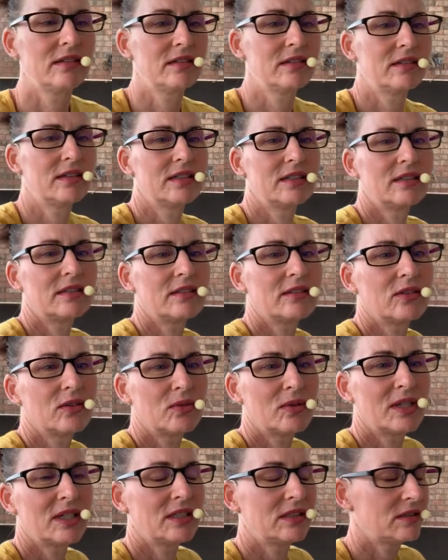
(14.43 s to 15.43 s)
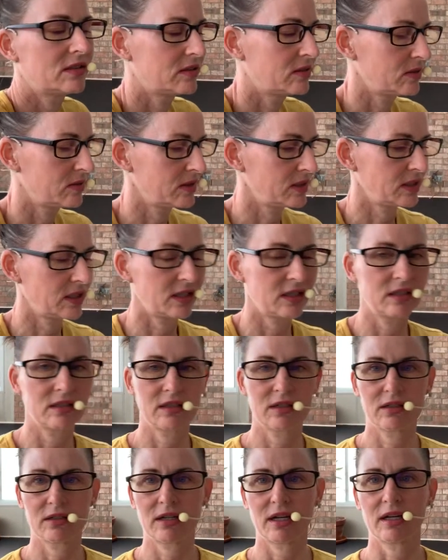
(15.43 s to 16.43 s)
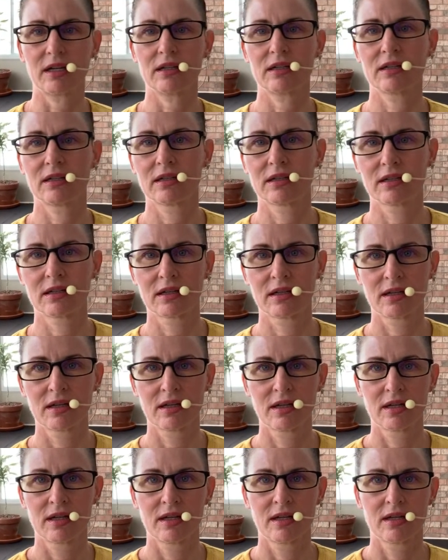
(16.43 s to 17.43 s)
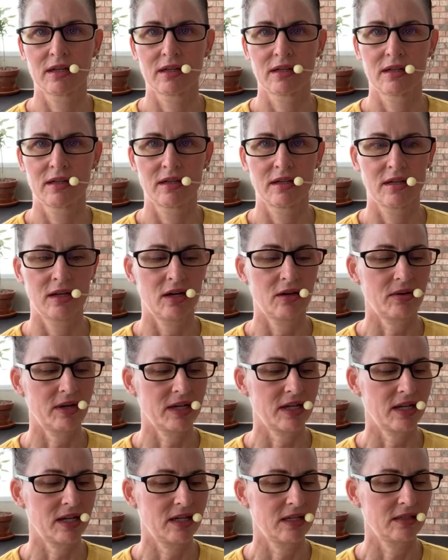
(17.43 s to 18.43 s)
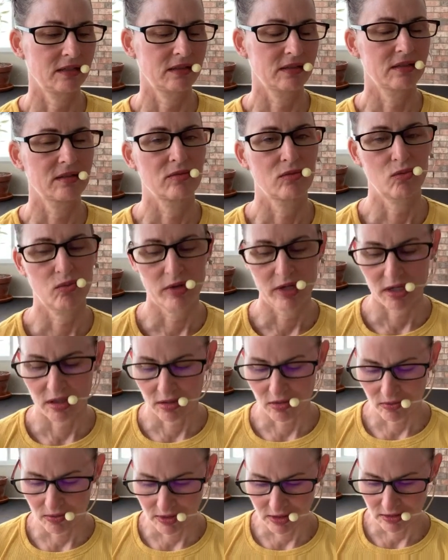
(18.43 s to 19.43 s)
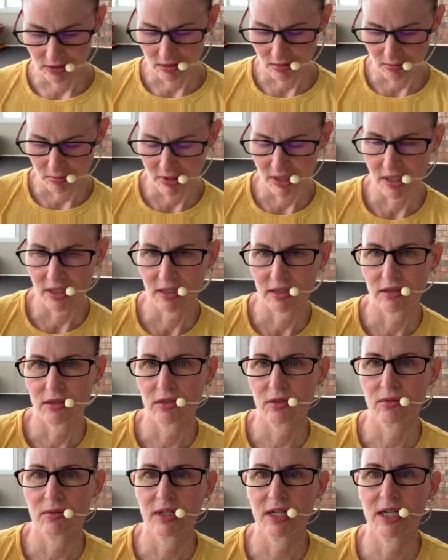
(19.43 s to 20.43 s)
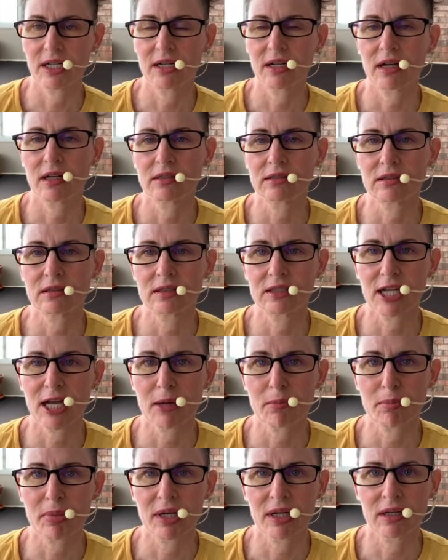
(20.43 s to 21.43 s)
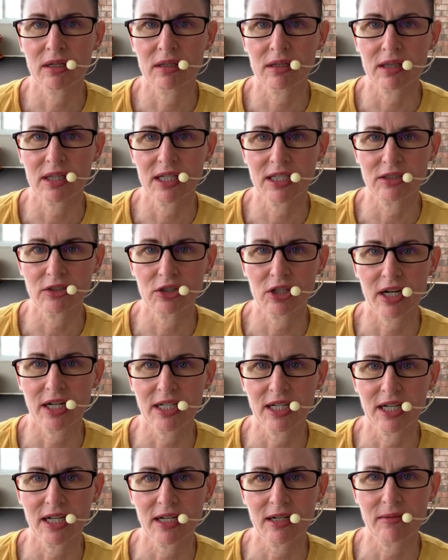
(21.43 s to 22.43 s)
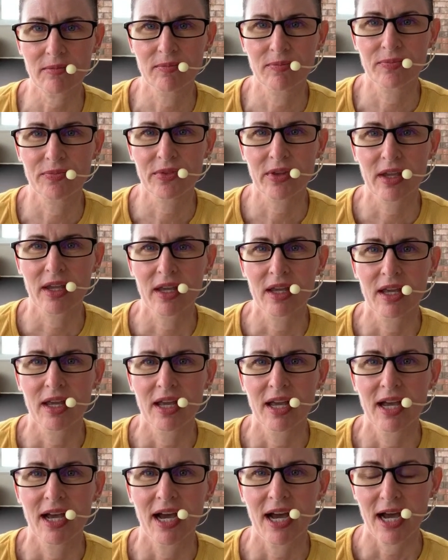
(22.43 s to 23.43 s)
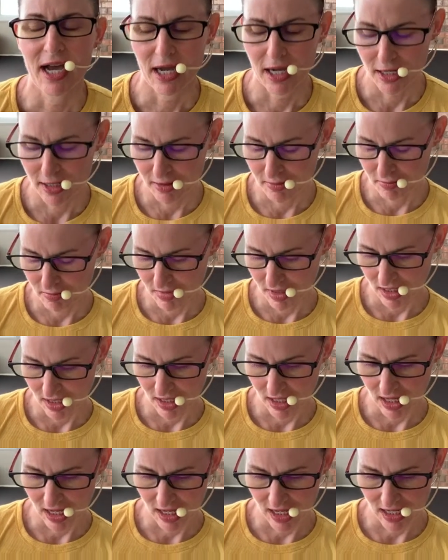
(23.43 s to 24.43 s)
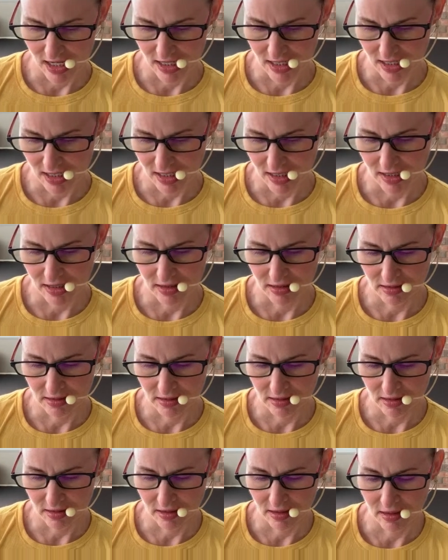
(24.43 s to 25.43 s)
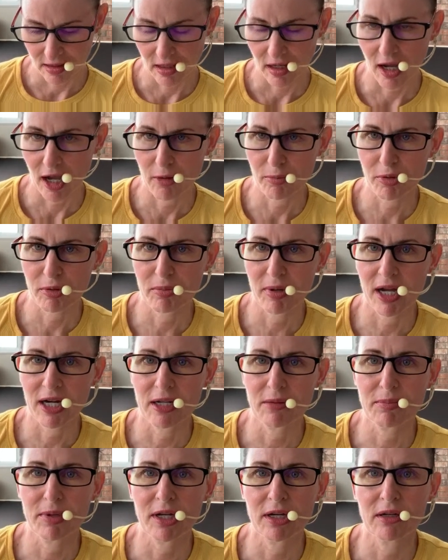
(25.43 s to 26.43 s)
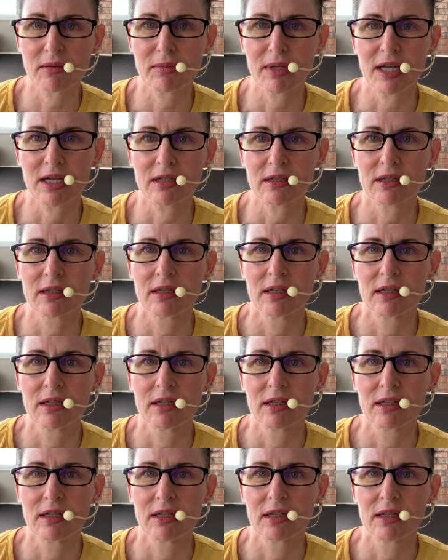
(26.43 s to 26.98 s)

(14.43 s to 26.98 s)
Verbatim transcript: I don't know why it's doing that. Okay. All right, guys. We are going to be doing step L I I T training um, and upper body pyramid.